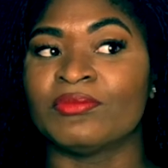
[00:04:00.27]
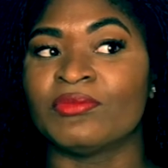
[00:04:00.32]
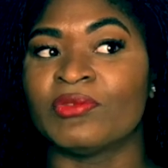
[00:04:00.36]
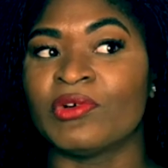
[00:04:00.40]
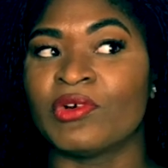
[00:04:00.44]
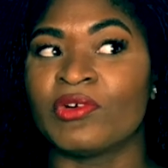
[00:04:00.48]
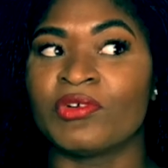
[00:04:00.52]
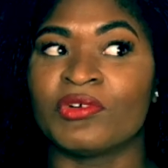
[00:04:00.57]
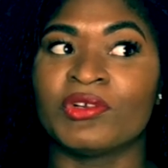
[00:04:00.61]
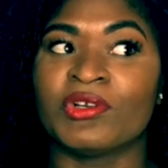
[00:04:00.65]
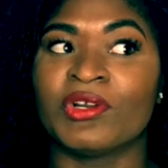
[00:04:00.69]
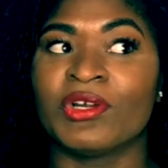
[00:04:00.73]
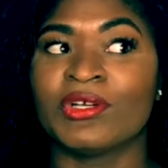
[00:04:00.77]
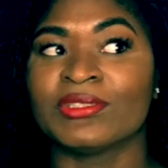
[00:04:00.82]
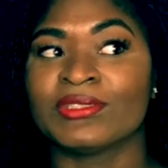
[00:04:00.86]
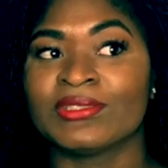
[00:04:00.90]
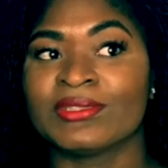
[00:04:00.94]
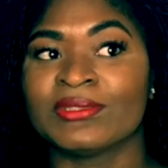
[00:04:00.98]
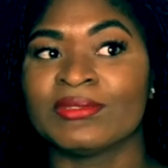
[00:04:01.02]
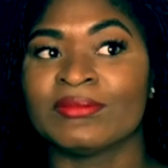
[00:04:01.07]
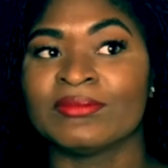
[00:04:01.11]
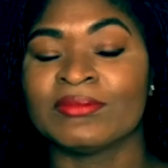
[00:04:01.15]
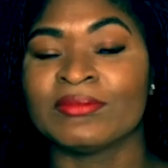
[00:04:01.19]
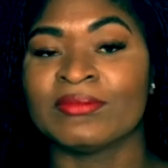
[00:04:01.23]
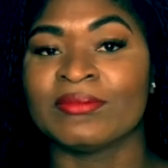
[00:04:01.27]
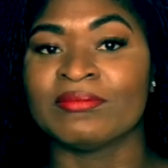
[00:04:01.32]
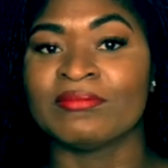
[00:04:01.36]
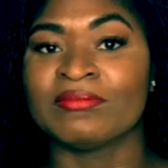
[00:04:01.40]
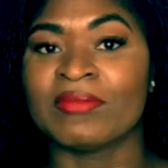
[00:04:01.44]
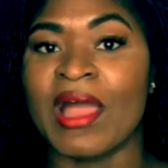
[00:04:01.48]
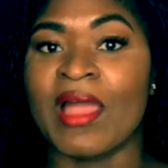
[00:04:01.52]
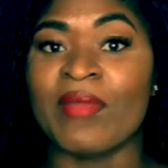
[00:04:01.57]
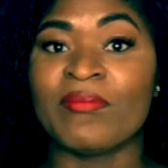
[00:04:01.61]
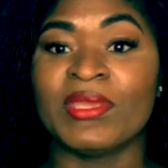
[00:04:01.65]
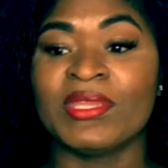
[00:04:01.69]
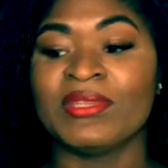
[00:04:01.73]
or not.
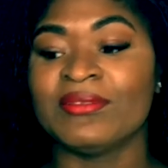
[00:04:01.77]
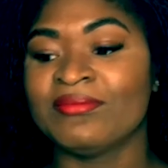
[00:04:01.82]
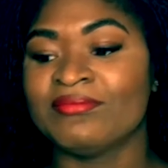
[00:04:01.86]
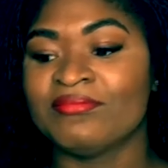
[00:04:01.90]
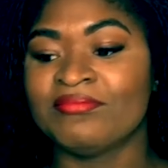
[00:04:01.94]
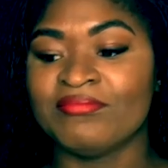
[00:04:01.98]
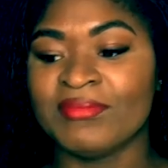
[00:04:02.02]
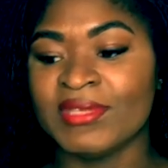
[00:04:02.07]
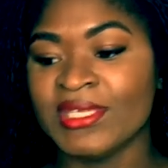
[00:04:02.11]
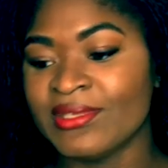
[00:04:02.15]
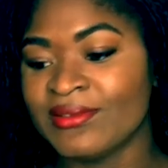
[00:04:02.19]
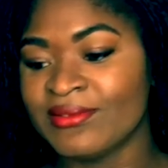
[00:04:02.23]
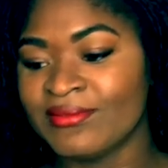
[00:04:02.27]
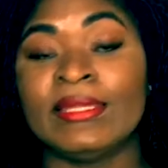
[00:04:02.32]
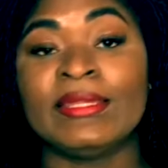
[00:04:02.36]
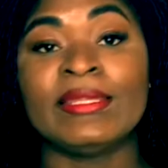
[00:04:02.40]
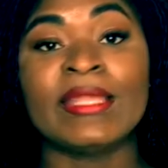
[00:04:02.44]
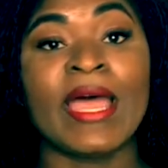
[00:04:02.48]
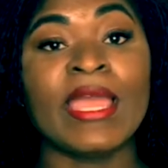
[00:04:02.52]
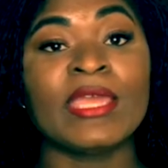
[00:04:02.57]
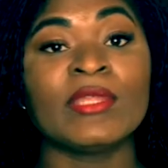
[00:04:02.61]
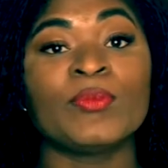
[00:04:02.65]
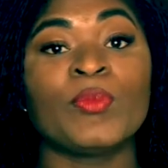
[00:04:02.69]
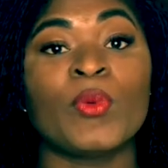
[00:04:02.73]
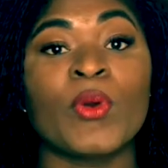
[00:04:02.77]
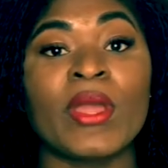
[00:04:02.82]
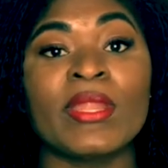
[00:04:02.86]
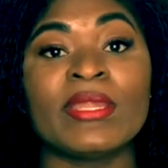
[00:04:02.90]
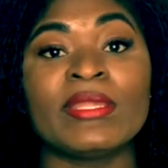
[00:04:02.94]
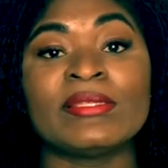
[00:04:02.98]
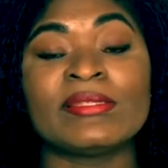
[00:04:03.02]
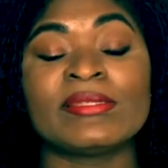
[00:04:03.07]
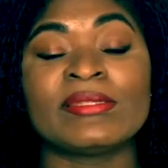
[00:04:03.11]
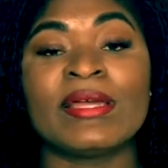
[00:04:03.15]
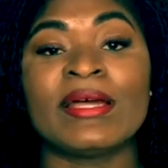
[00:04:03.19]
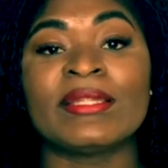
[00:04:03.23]
I mean, me. Ninth point
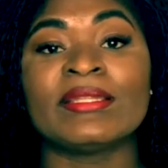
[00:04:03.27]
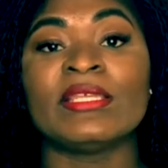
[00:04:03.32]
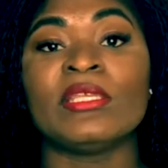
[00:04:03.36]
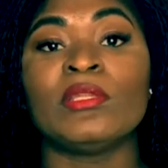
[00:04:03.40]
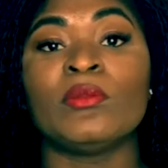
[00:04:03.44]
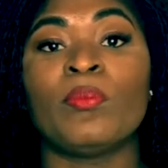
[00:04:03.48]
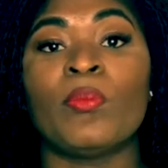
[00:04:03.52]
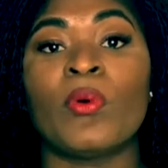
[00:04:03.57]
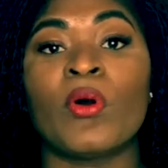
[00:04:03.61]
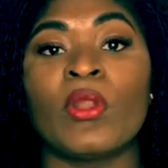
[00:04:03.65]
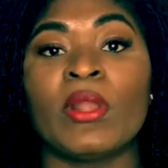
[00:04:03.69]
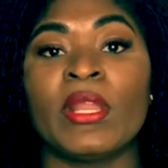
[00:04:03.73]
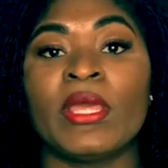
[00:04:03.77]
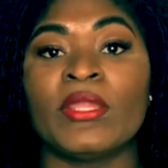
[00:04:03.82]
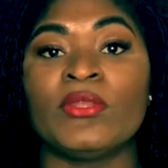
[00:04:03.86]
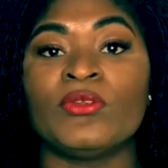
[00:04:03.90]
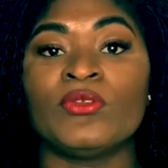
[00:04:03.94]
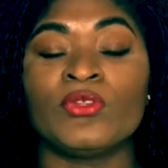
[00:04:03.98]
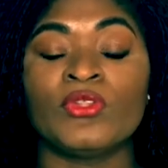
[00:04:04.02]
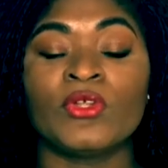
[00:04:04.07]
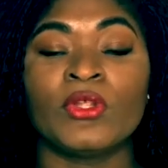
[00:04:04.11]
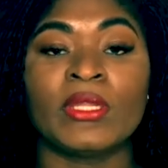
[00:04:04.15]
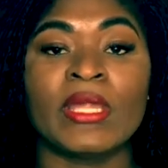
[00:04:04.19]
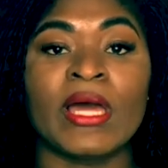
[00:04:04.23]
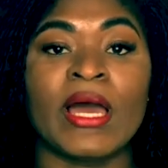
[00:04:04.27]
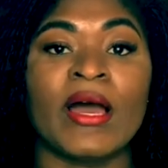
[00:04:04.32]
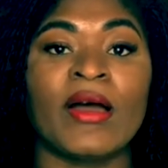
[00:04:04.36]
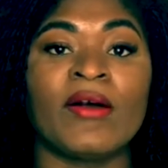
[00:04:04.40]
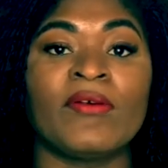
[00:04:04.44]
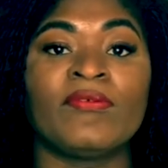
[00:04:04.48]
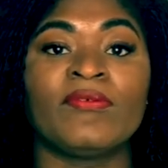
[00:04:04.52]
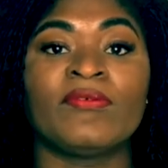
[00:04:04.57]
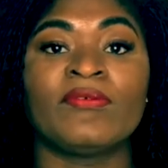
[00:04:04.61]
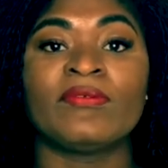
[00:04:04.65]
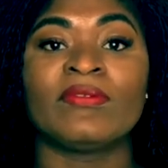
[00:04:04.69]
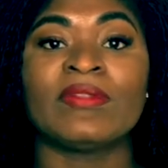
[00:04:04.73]
is that in Poland, you don't
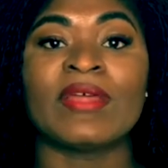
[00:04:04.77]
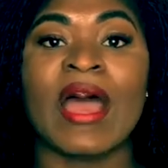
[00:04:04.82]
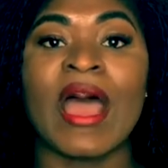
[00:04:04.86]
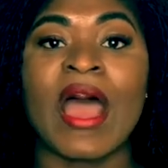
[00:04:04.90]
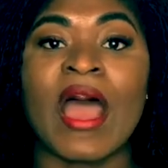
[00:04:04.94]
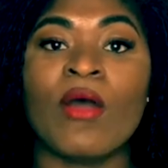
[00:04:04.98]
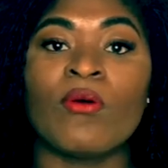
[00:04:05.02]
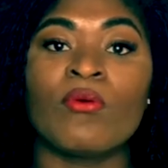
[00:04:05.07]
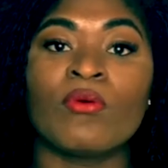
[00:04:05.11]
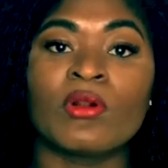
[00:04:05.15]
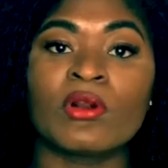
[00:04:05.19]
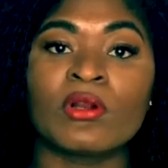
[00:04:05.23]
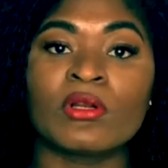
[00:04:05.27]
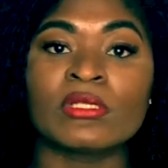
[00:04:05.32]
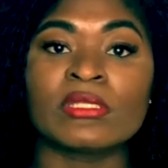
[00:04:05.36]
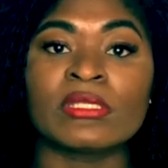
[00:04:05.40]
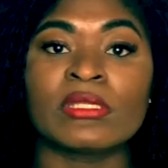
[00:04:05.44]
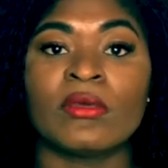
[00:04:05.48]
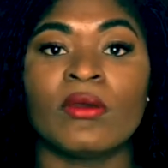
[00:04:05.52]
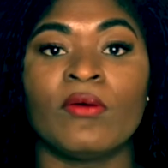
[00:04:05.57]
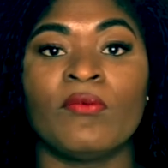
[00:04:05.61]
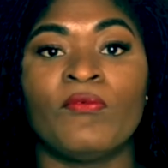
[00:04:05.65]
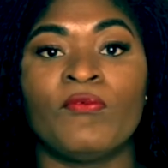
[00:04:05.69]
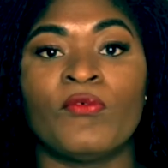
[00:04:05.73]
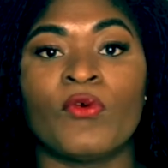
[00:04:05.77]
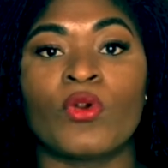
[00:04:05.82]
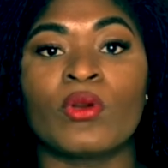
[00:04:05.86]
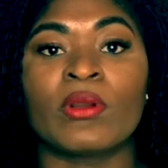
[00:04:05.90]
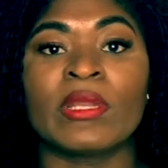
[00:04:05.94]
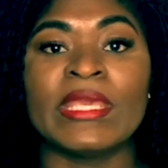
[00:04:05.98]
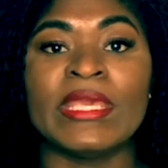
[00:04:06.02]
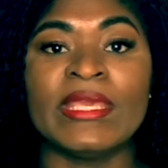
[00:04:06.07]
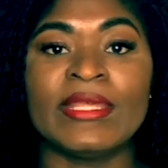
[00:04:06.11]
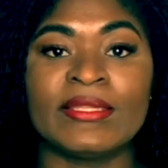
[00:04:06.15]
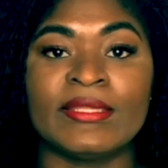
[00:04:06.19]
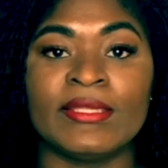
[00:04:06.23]
have hours
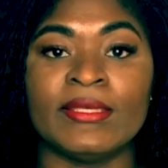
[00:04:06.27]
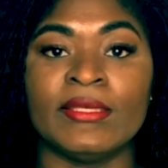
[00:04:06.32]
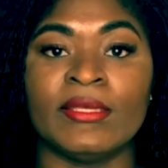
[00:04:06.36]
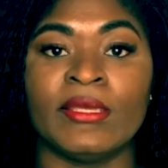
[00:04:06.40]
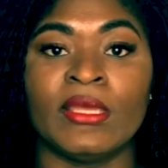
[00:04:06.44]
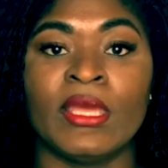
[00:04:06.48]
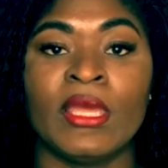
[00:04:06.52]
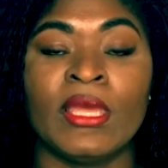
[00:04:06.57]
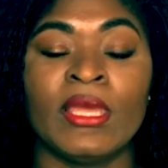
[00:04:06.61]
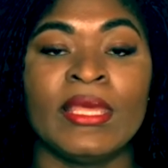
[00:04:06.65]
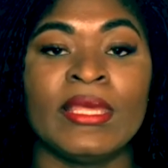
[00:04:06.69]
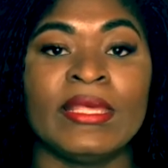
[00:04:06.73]
for eating.